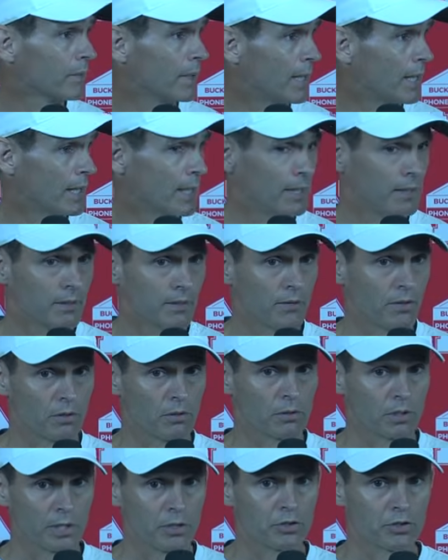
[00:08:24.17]
And
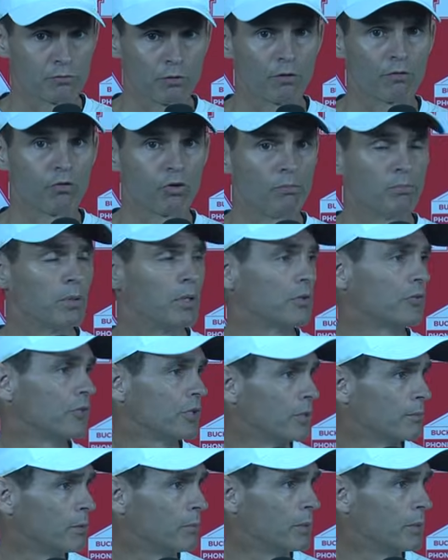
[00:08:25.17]
they're leaders of our football team.